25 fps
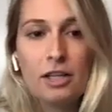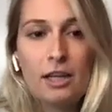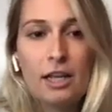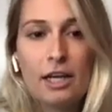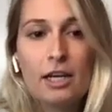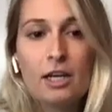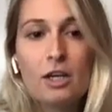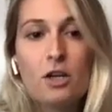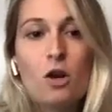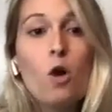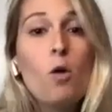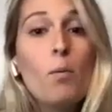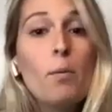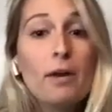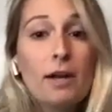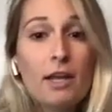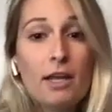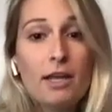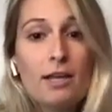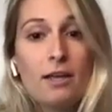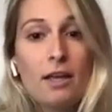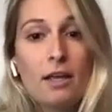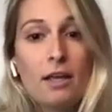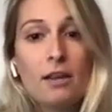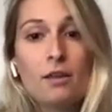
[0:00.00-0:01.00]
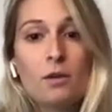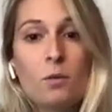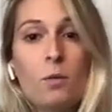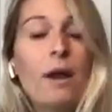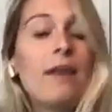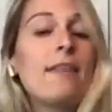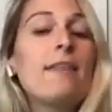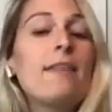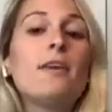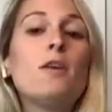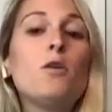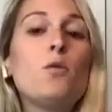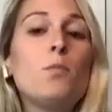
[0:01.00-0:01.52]
Like the way
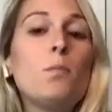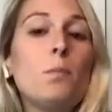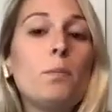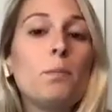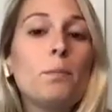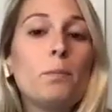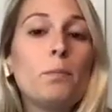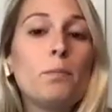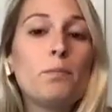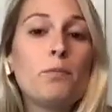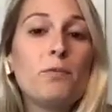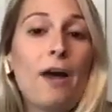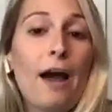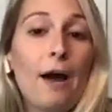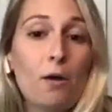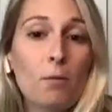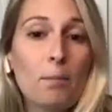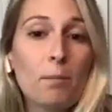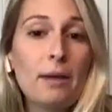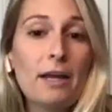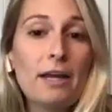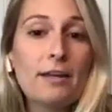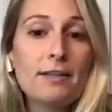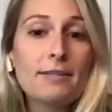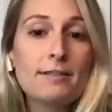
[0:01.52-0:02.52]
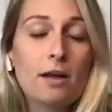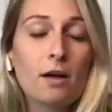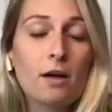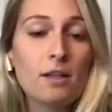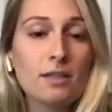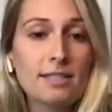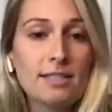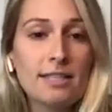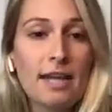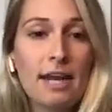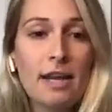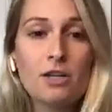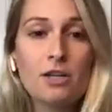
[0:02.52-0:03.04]
that you found me is on
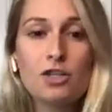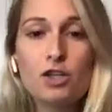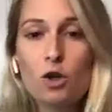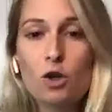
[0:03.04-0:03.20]
stage.